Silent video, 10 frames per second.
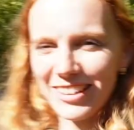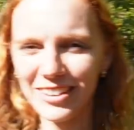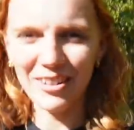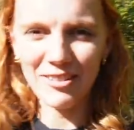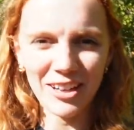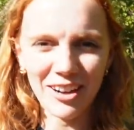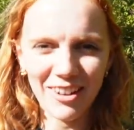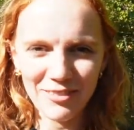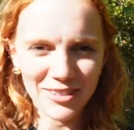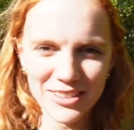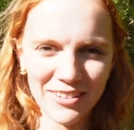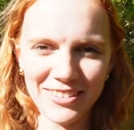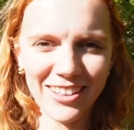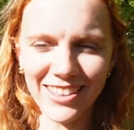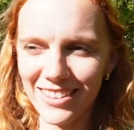don't know where we are, what's
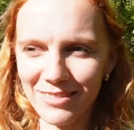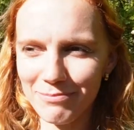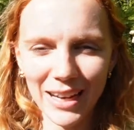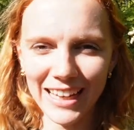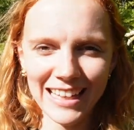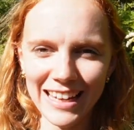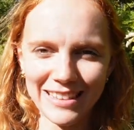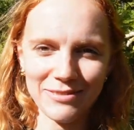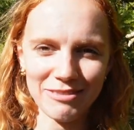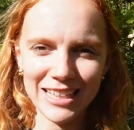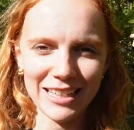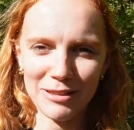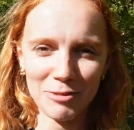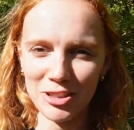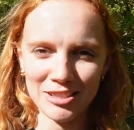going on, but I can hear something in the
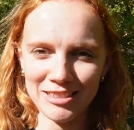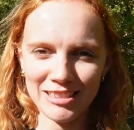bushes